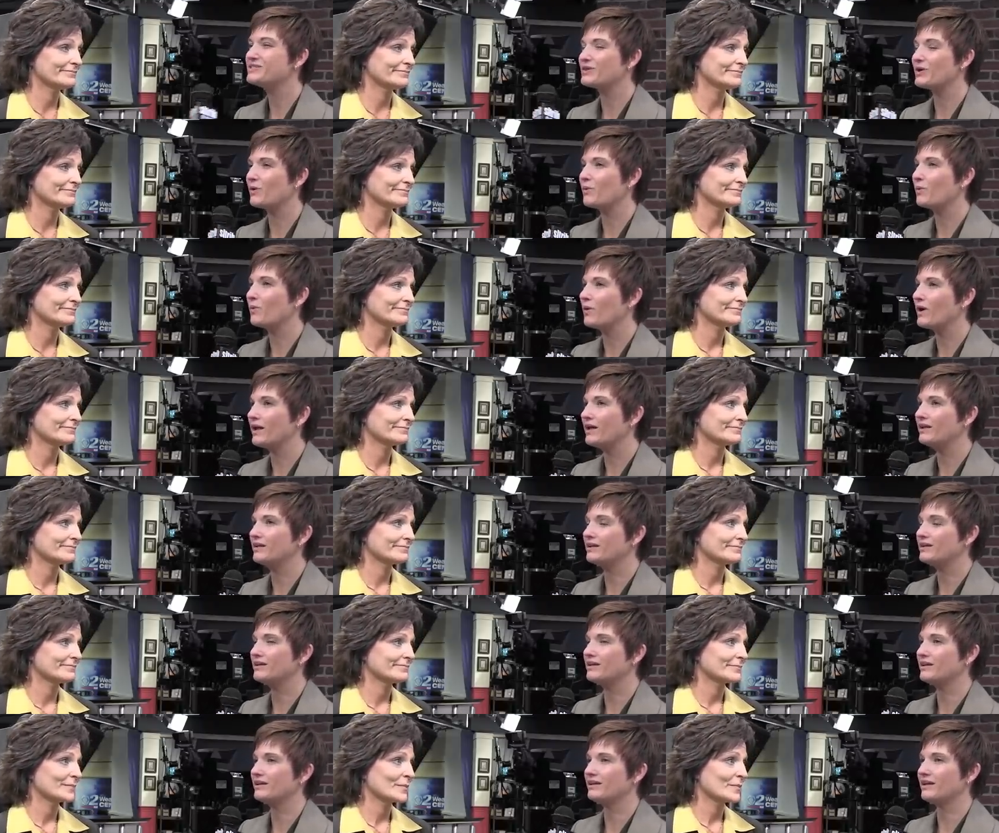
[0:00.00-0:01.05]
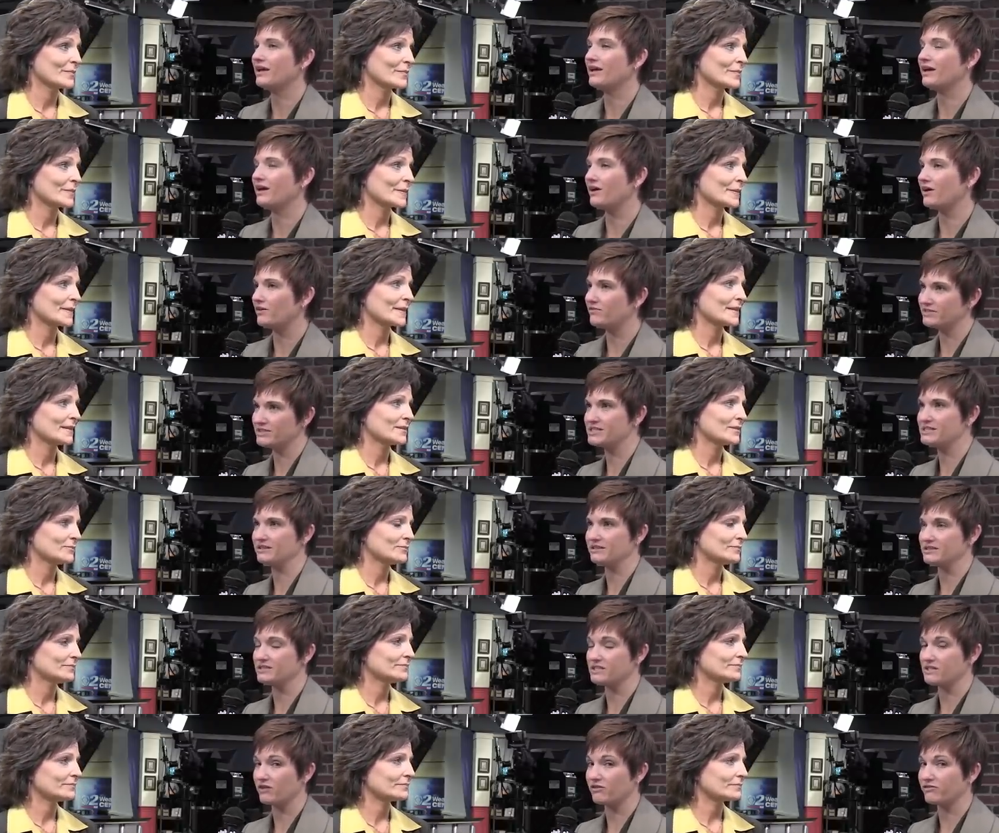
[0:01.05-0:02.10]
Speaker 1: so what eh, eh, obviously
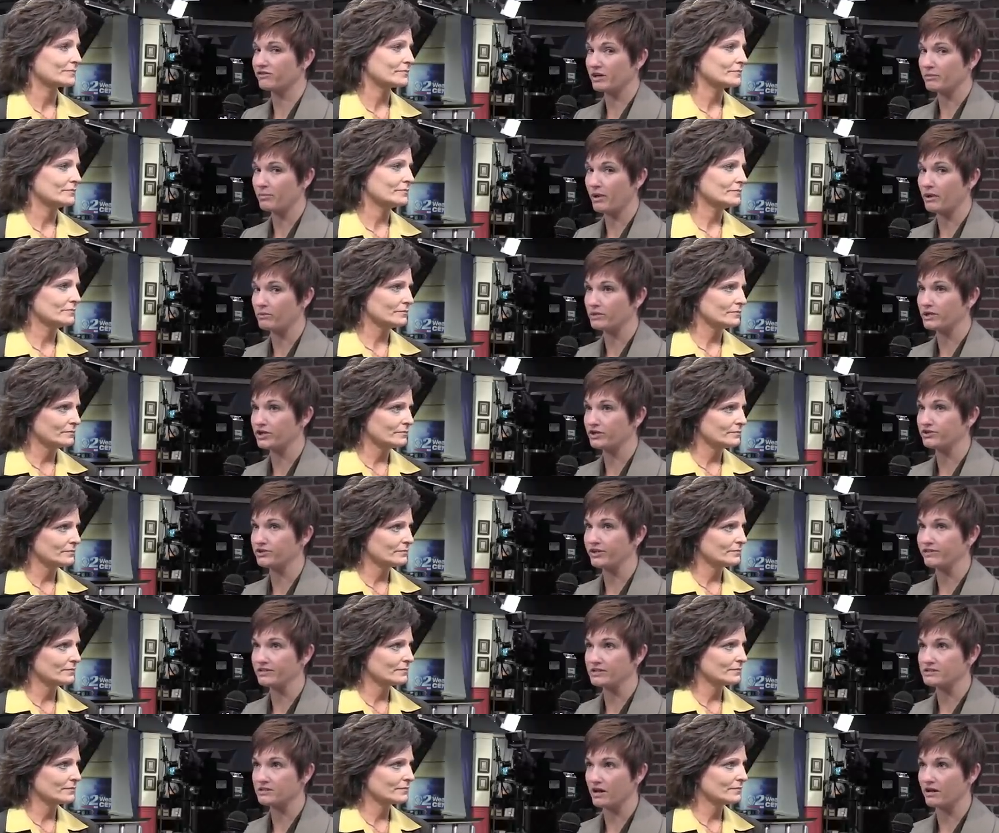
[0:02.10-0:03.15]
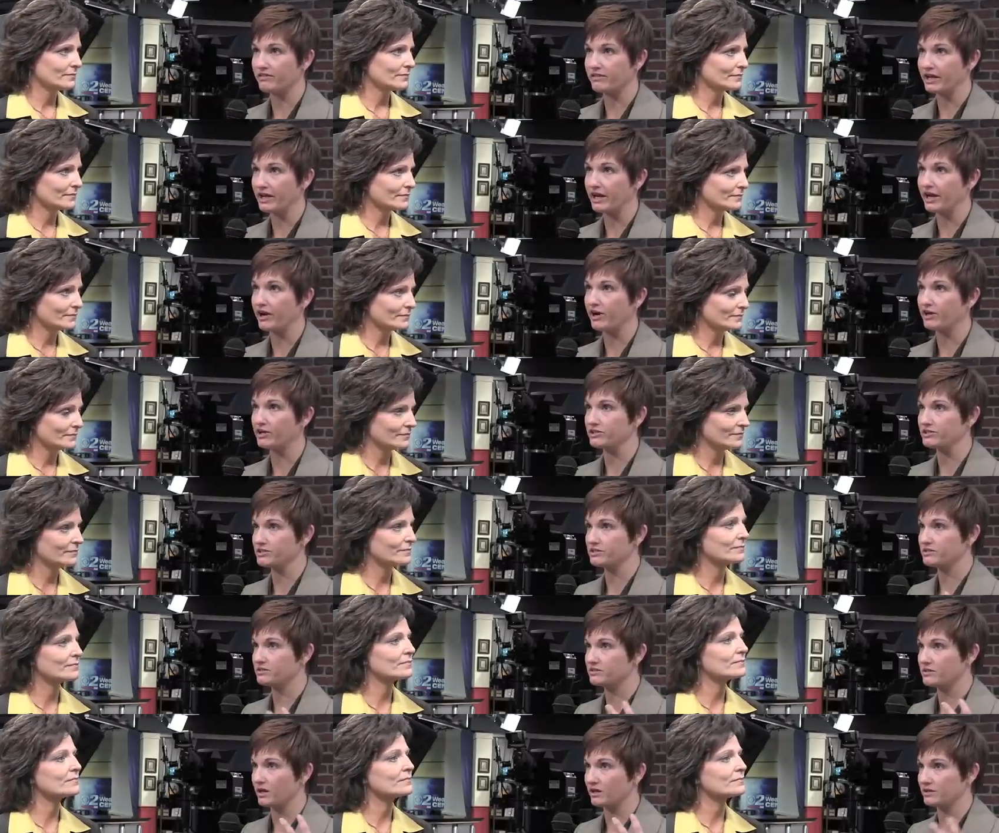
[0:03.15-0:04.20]
this is all very public you're doing this on the air you
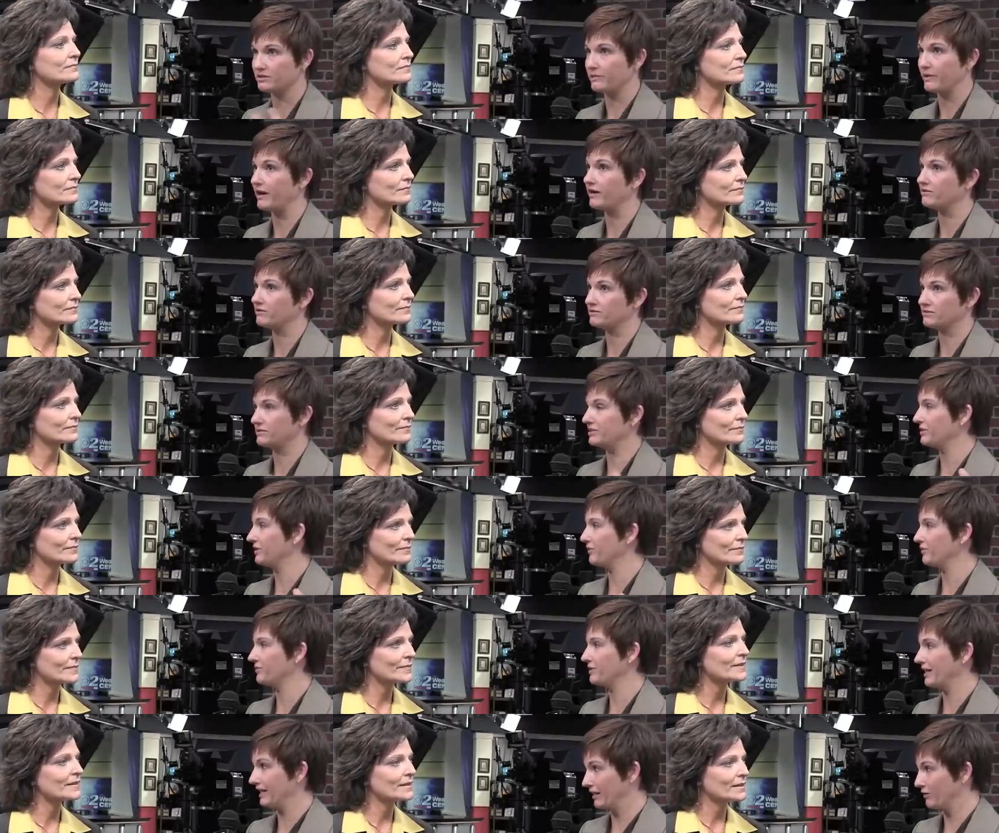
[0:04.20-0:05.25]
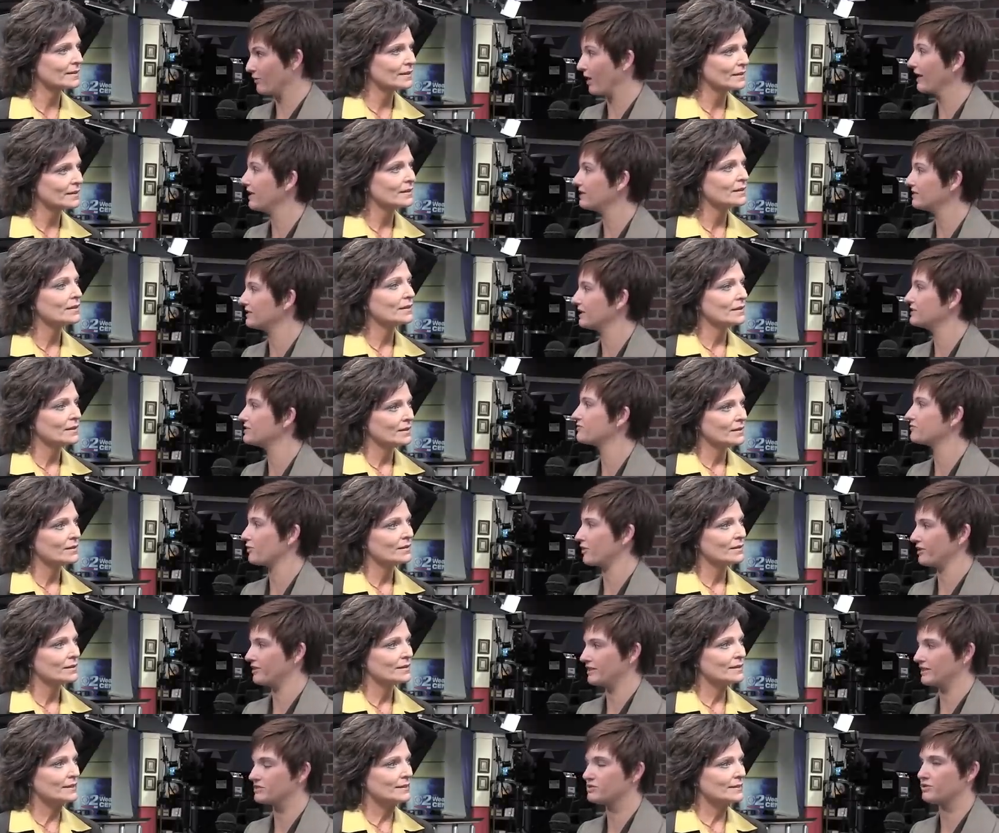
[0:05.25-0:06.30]
just talked about you know getting recognized for
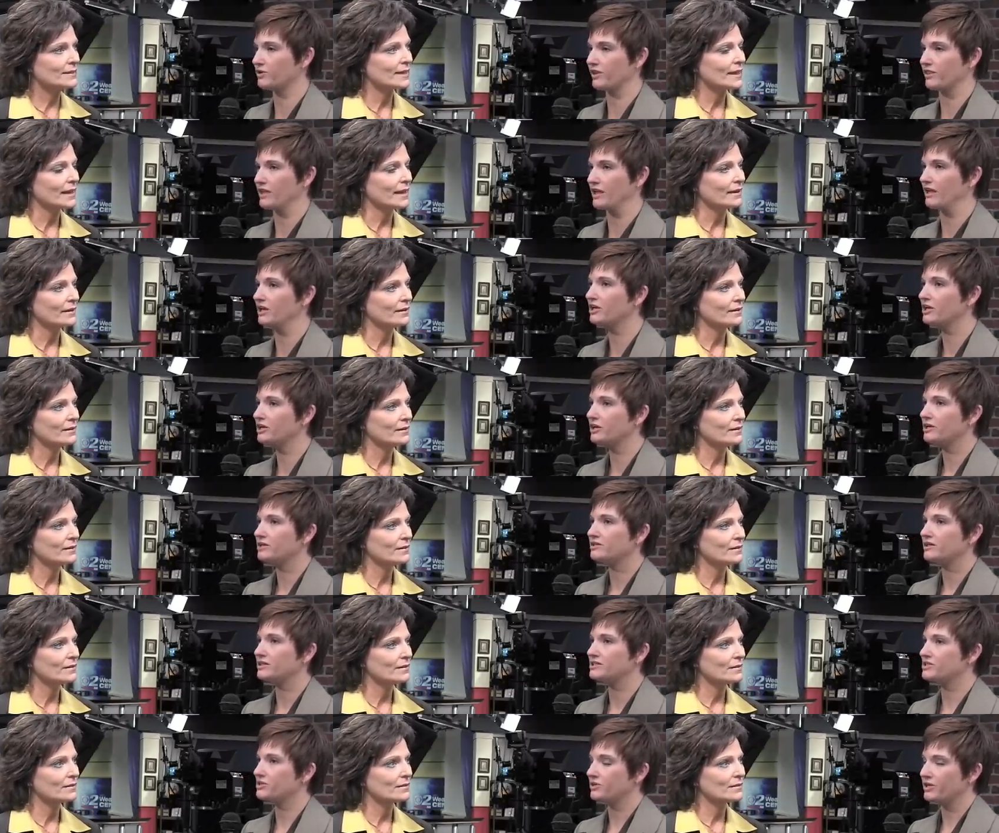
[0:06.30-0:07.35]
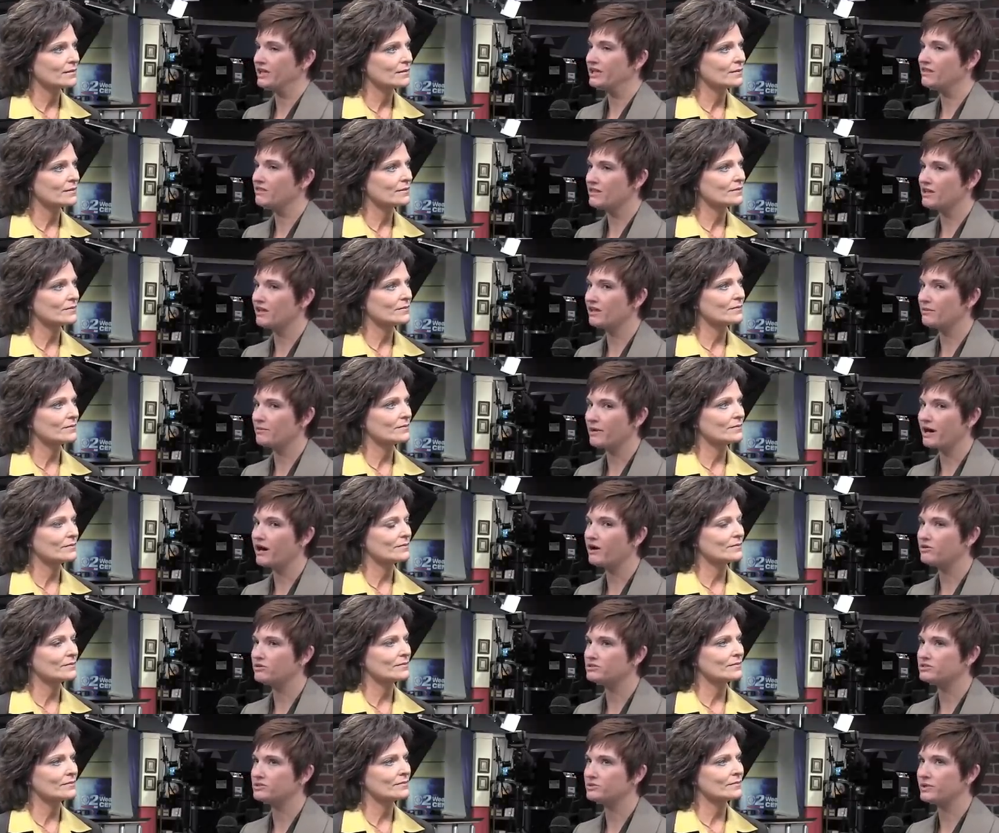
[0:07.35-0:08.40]
it and that sort of thing is there anything about